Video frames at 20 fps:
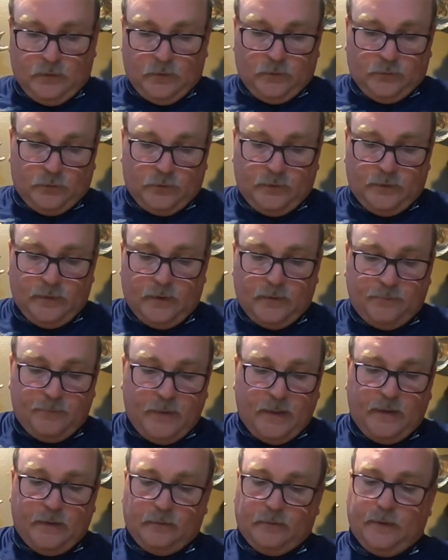So you get a
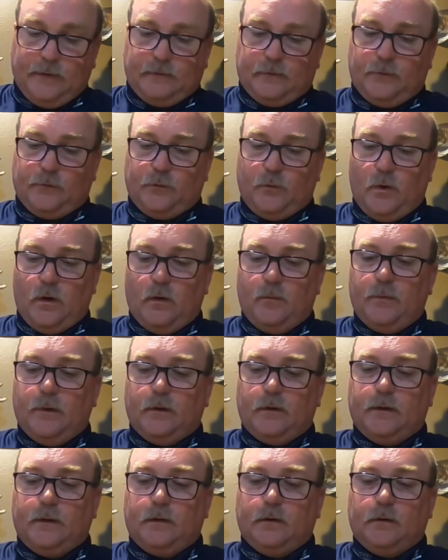bait like the square
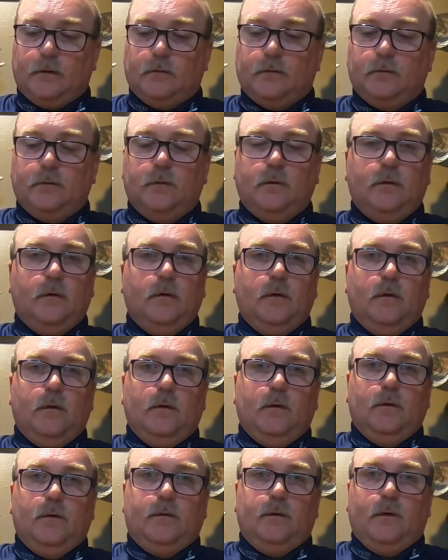bill here,
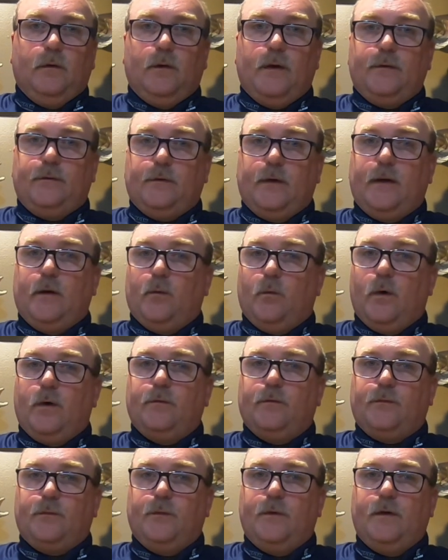you know, they say it
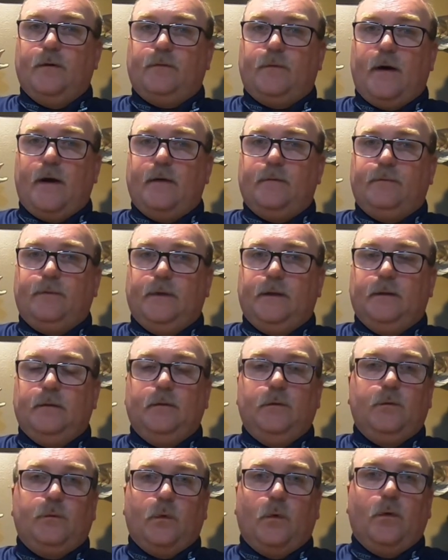runs 3 to 5 feet.
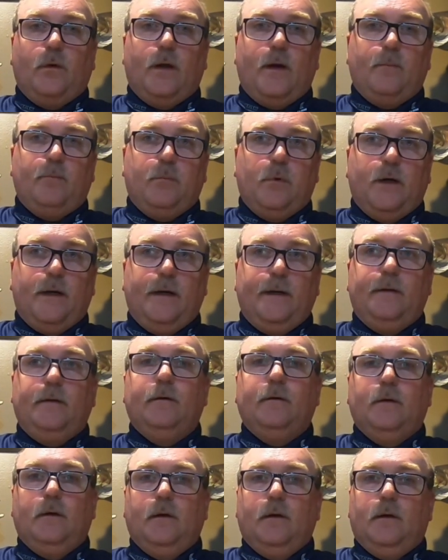You throw it on
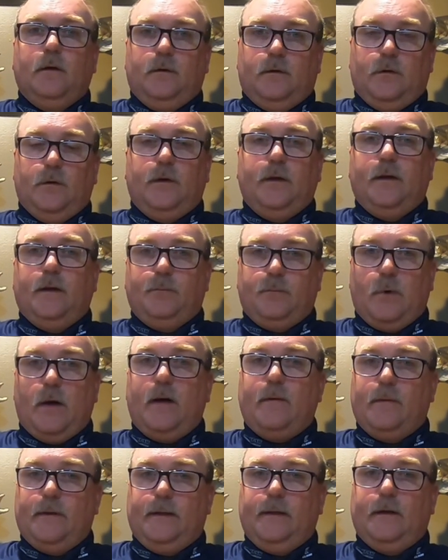braid, you're going to
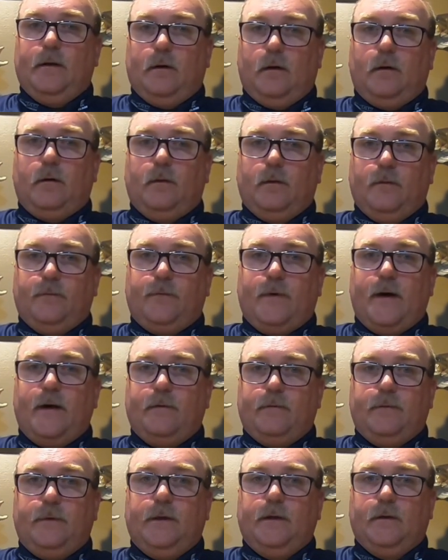probably get all of the
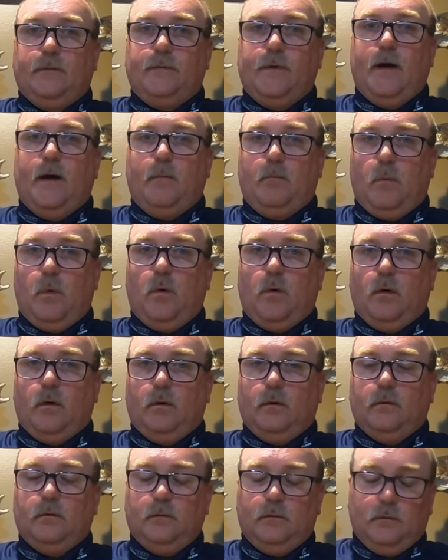5 feet, if not
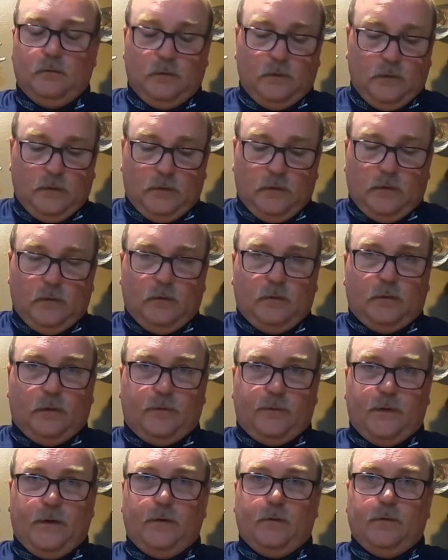more. The
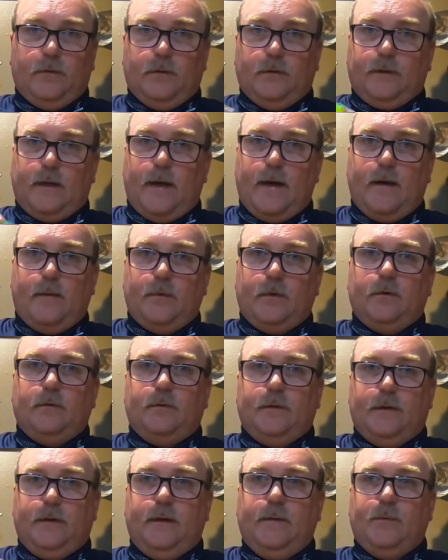thinner the diameter,
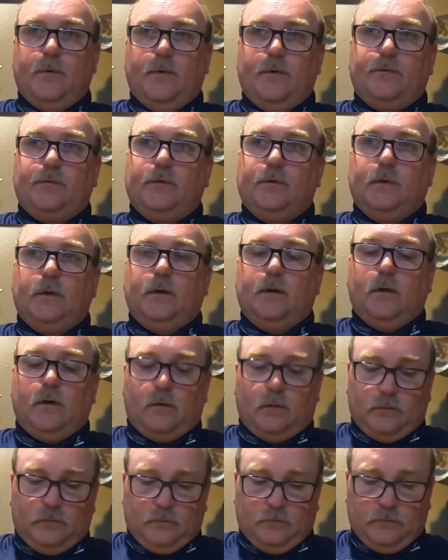the deeper this is going to
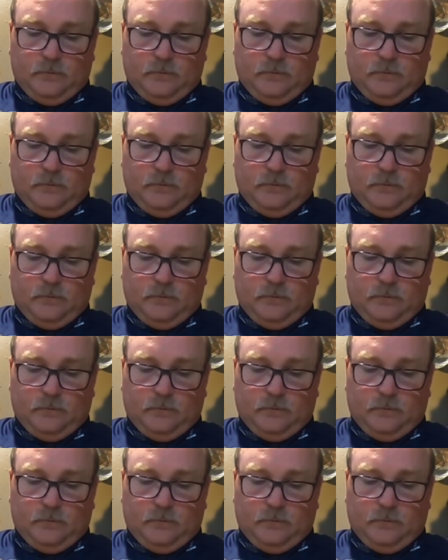go.